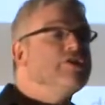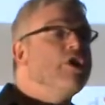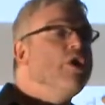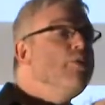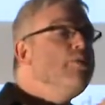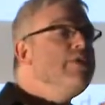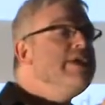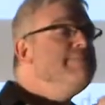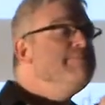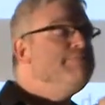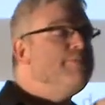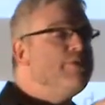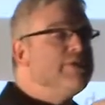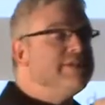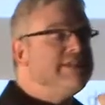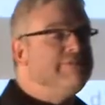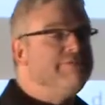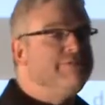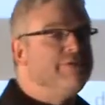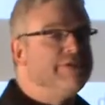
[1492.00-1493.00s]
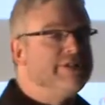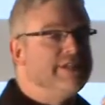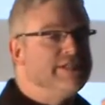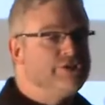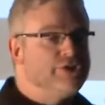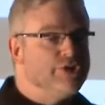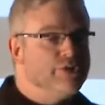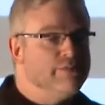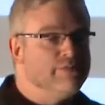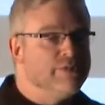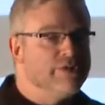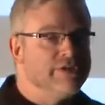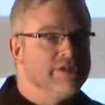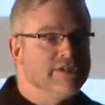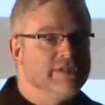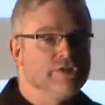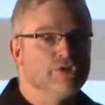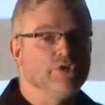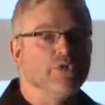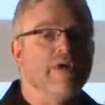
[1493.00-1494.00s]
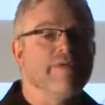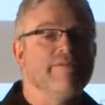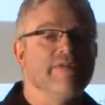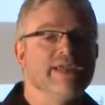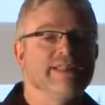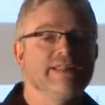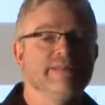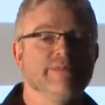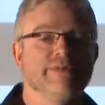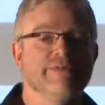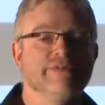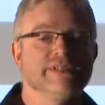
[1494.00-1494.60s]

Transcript: only important for the tumor to evade the immune